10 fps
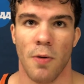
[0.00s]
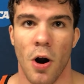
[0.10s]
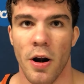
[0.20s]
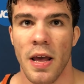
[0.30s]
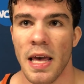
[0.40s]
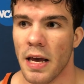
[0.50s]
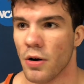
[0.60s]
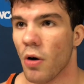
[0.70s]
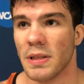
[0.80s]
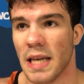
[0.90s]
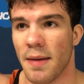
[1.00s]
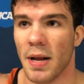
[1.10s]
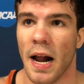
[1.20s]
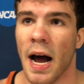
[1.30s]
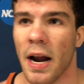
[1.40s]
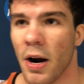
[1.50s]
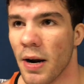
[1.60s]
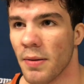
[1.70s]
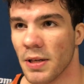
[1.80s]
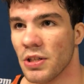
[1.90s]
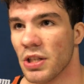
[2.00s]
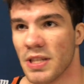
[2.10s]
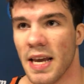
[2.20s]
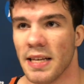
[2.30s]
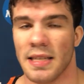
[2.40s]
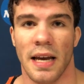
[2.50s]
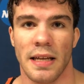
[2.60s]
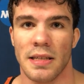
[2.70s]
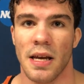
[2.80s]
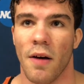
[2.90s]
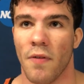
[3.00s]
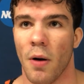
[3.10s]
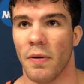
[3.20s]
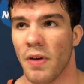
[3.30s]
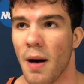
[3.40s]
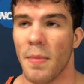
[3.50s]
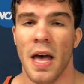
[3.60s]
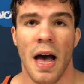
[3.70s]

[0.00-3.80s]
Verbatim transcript: part. And you're always aiming higher. You just take a second and see how far we've come.